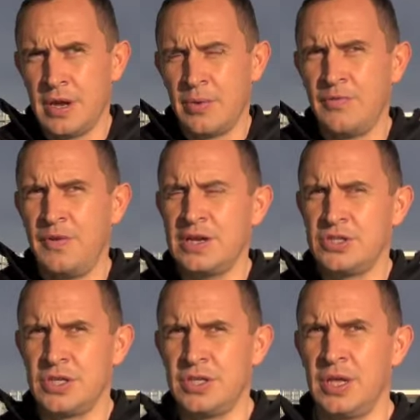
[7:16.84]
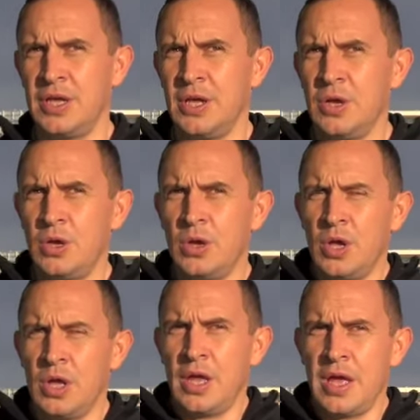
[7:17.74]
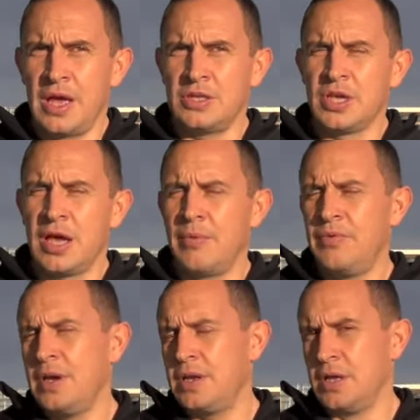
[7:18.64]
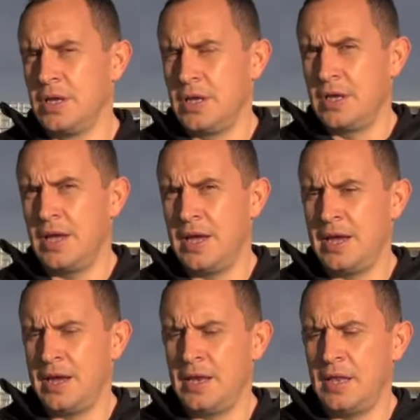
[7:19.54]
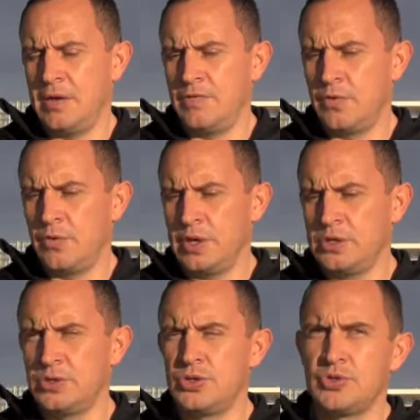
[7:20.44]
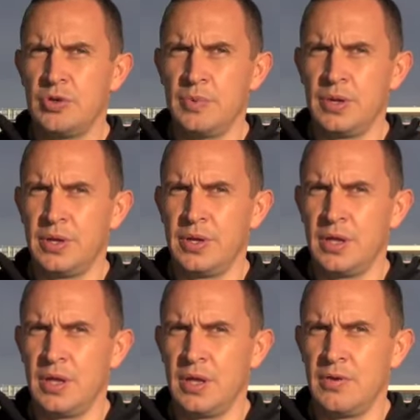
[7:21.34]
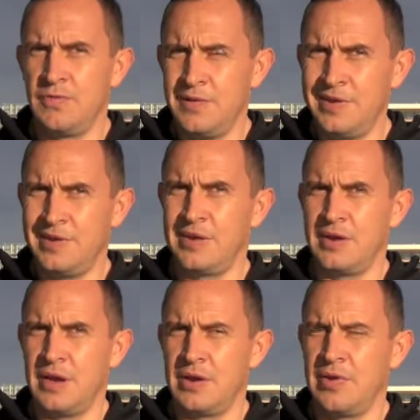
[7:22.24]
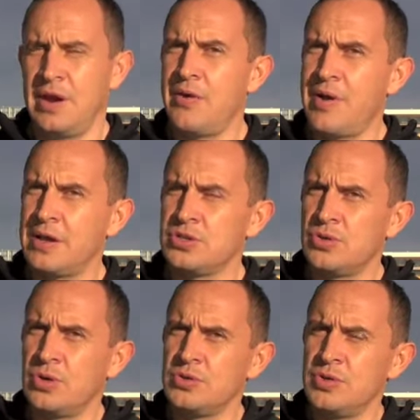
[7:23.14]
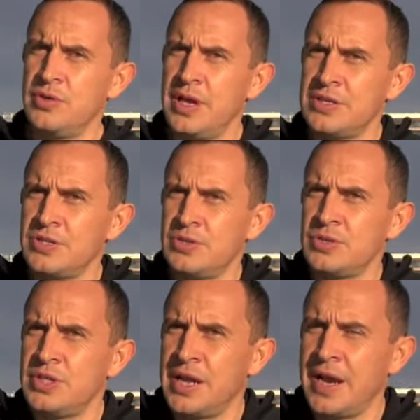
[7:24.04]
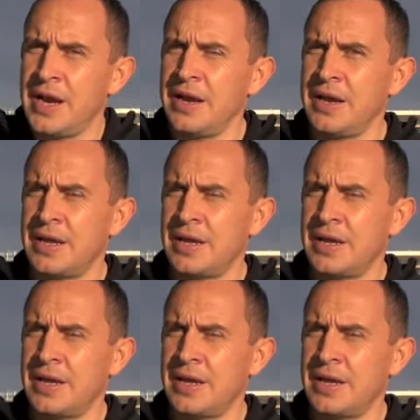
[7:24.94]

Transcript: no infection has come of it, and therefore he should strip fifth and ready to run a strong 2000 on Saturday.